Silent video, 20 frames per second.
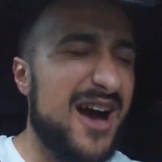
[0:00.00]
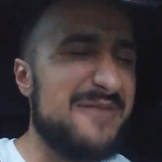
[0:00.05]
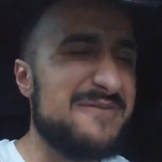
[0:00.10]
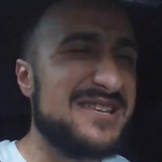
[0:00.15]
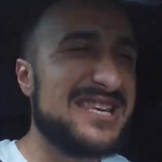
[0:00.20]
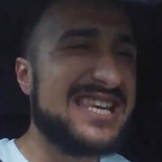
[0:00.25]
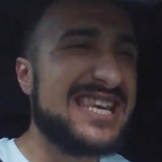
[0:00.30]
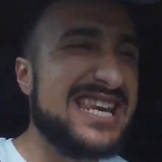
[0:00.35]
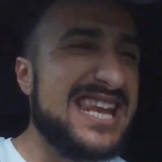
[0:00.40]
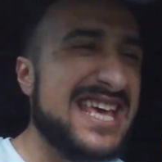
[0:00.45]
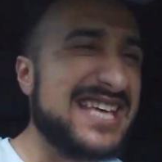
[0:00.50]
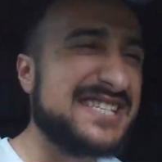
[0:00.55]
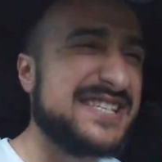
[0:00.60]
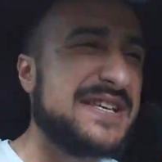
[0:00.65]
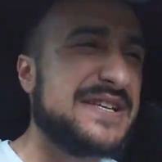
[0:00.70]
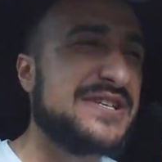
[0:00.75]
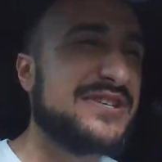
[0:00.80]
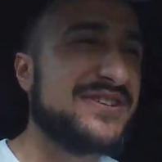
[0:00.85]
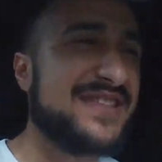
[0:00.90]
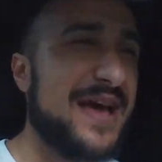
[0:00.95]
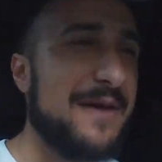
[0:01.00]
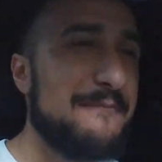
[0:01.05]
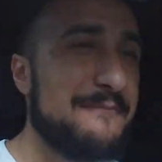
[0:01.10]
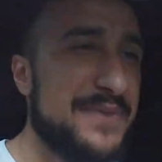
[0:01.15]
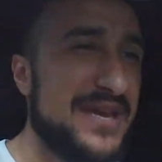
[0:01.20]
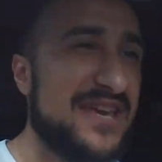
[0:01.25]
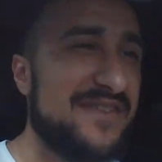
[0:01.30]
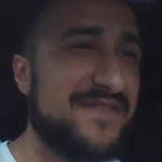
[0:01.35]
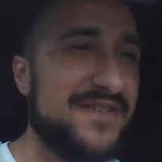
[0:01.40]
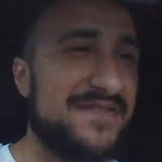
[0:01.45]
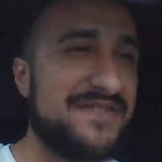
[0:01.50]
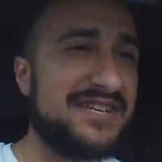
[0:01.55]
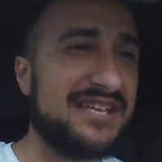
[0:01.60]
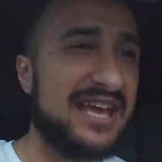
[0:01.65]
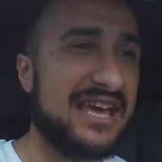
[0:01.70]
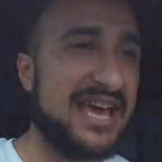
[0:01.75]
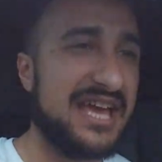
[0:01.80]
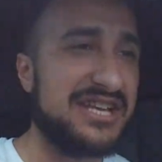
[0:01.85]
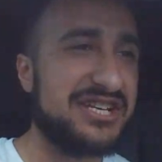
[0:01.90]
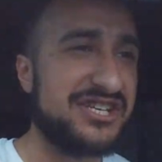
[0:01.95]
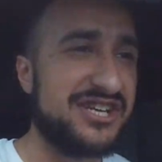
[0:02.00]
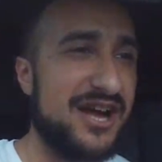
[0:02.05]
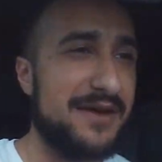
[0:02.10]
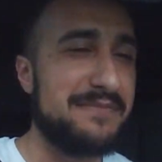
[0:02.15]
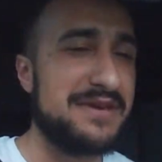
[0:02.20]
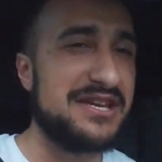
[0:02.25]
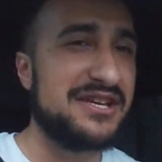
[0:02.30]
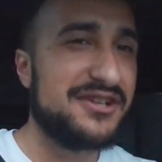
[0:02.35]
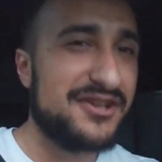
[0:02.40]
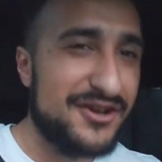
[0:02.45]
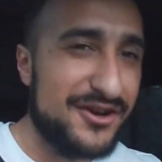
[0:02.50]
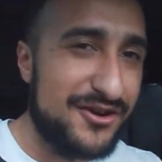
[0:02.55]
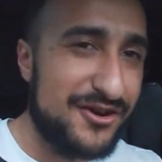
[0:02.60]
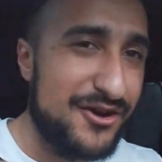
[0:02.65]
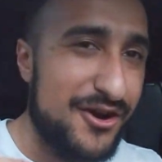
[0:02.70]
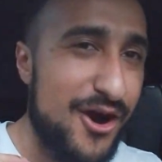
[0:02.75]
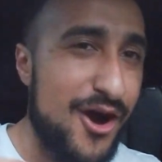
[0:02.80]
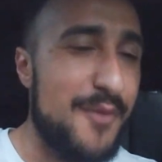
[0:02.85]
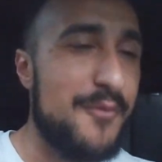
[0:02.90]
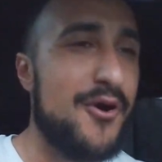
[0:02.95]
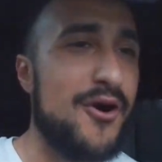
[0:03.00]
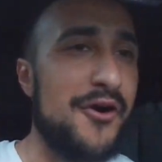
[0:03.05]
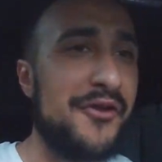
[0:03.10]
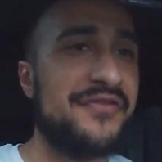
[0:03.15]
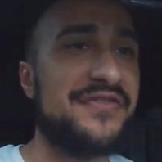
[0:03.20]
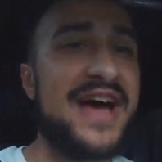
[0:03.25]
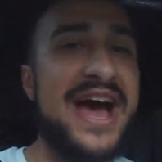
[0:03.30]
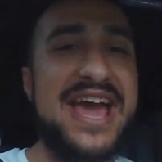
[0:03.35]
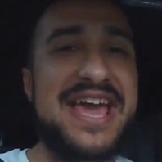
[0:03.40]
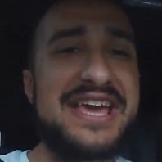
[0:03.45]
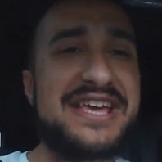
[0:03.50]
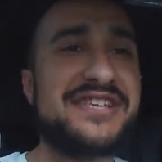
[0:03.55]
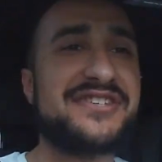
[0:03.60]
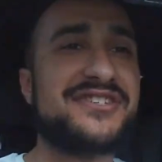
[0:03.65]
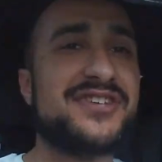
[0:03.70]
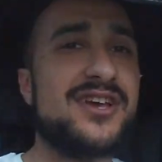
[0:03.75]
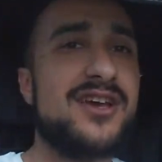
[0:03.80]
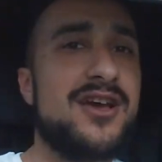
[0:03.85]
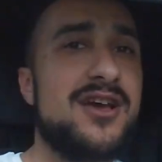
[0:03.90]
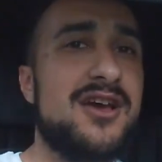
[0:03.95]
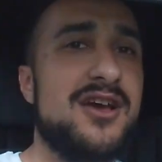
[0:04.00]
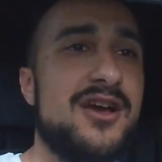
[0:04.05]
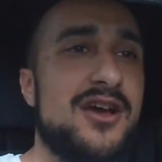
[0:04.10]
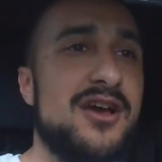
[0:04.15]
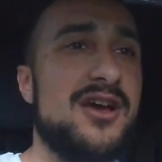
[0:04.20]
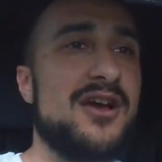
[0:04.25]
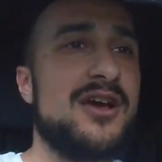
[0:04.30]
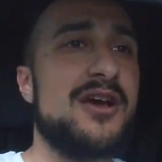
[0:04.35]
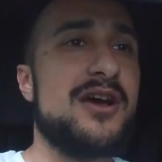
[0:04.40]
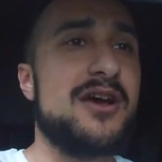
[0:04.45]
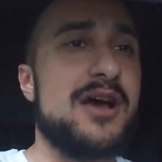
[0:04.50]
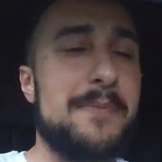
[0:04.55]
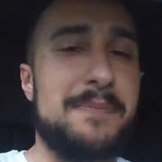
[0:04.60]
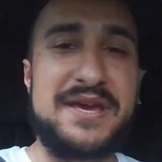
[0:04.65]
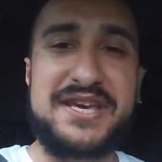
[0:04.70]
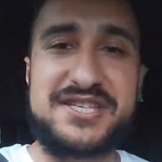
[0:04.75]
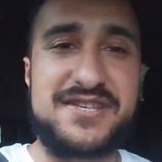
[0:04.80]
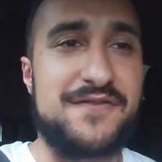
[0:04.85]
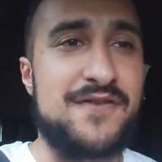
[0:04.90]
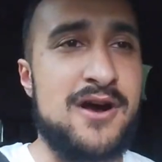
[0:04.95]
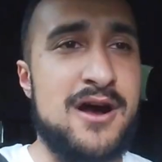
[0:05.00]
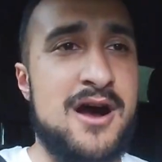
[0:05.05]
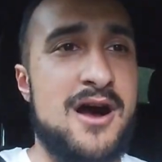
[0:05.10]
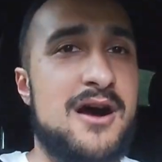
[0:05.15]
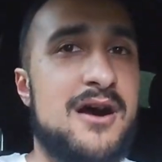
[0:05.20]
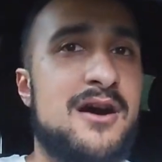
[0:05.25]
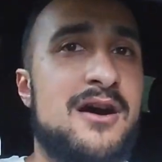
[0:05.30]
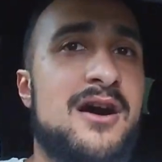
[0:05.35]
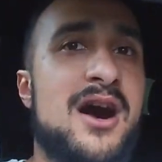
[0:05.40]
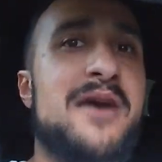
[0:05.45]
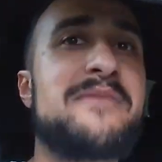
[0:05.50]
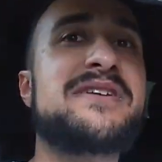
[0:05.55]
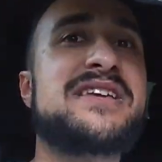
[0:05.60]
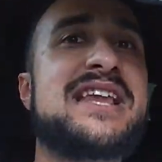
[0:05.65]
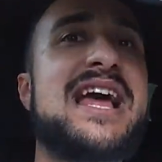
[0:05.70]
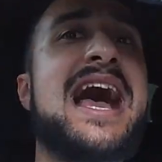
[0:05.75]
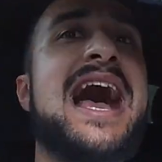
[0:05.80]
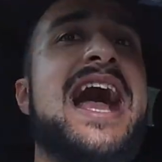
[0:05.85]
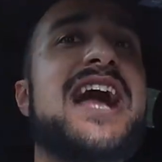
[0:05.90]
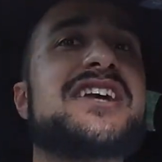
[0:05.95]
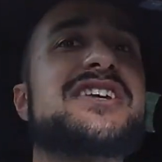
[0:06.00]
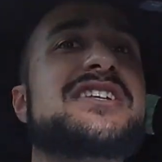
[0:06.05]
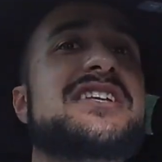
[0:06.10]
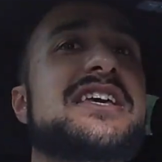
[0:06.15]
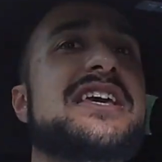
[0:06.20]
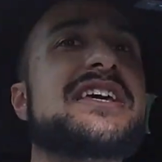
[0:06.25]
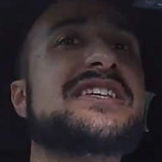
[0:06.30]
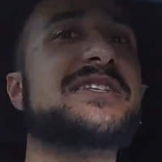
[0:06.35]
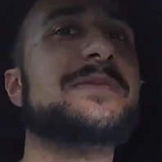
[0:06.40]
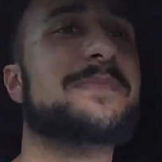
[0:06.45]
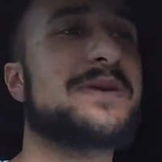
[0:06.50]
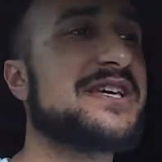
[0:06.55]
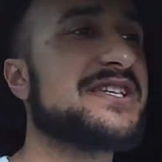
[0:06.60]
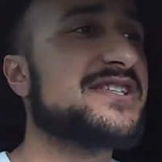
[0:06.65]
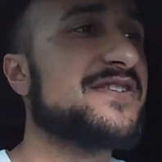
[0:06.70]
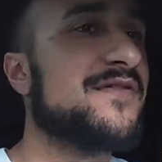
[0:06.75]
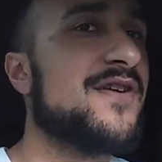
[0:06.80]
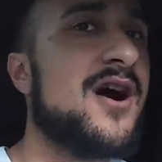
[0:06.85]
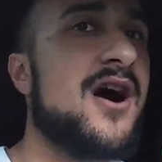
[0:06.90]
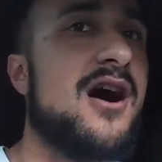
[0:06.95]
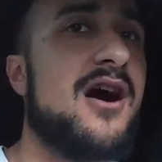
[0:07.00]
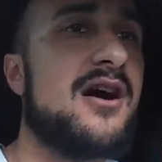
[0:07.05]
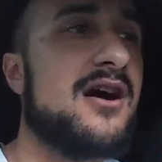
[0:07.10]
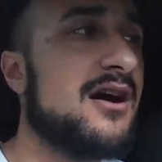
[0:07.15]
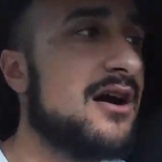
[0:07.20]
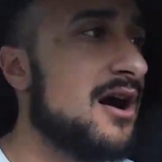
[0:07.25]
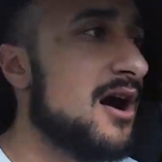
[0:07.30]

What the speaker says: I mean, listen to that B58 engine. I mean, come on, that is a piece of art. I mean, it actually is a piece of art.